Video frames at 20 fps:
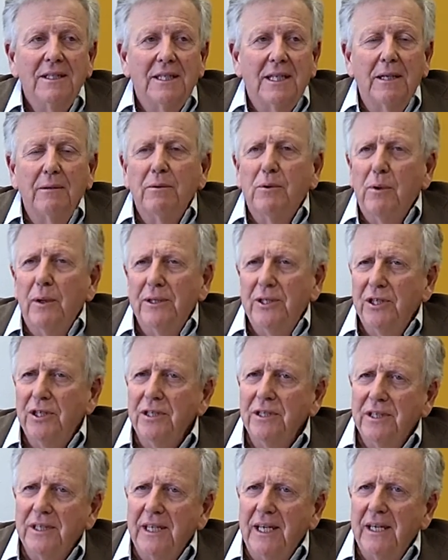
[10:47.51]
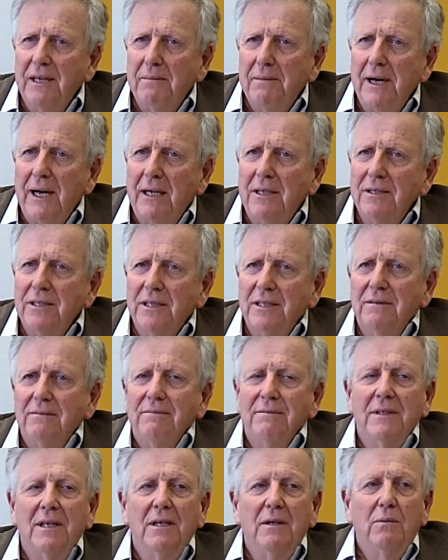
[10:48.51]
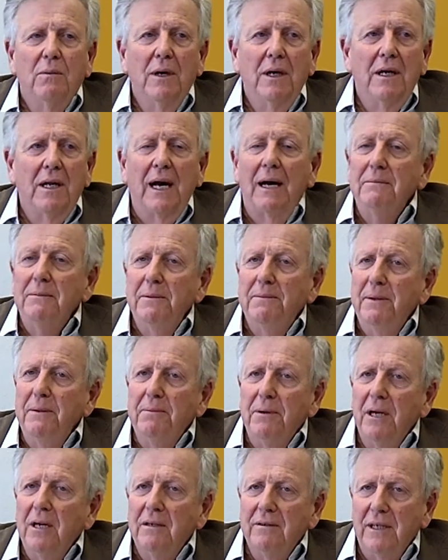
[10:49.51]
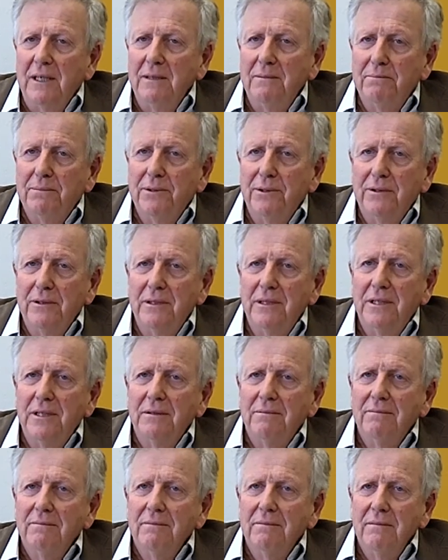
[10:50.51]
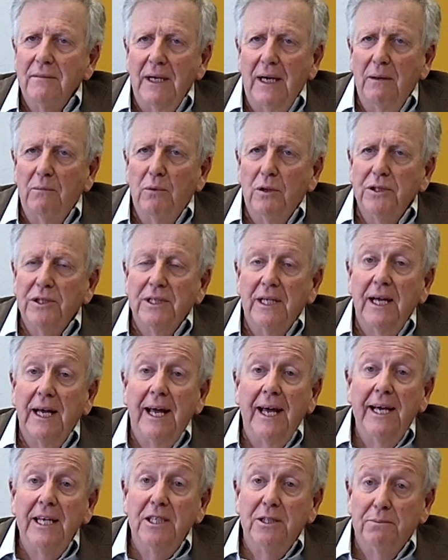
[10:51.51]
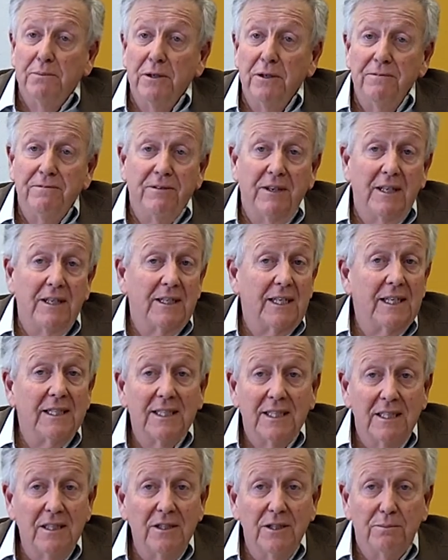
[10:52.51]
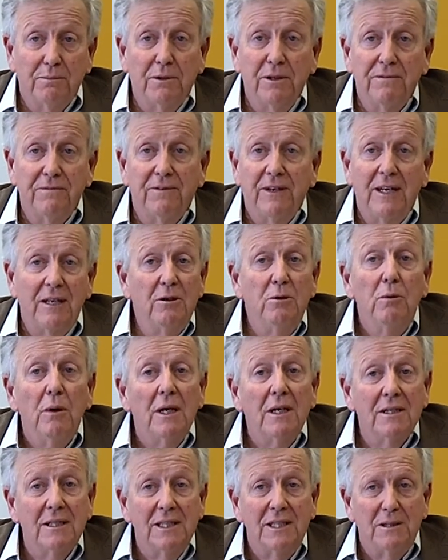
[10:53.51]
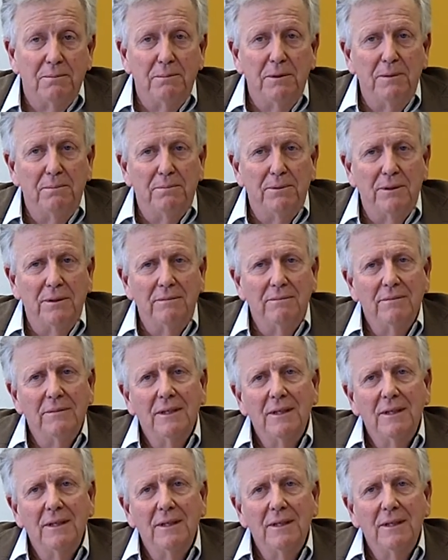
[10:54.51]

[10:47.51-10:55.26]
So there were questions then about, well, how many people are unemployed? And what's their age profile, their skills profile? Who are these people?